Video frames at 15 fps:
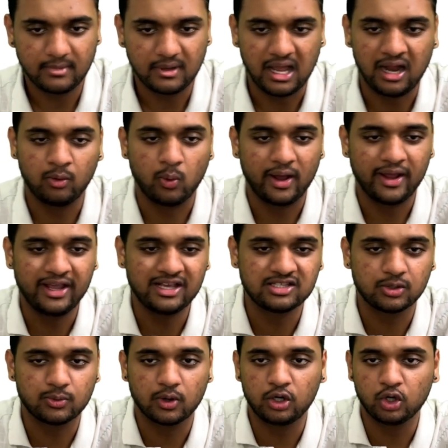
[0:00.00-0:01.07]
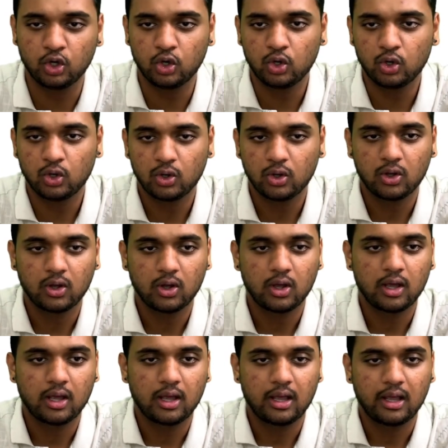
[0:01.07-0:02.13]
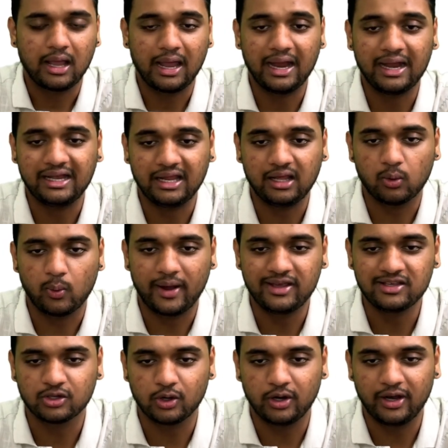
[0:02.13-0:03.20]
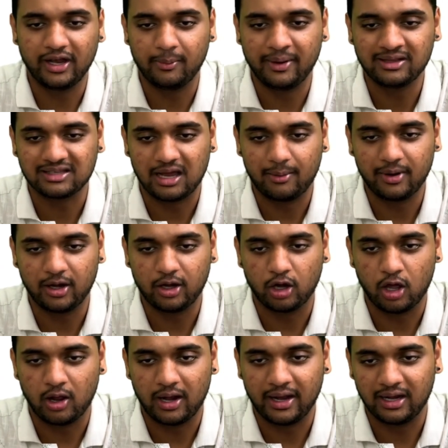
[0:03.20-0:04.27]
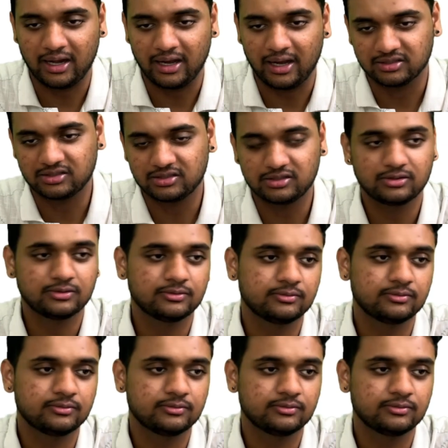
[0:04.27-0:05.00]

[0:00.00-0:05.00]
And y is equal to 80. Y is equal to 80 means update draw a line like this.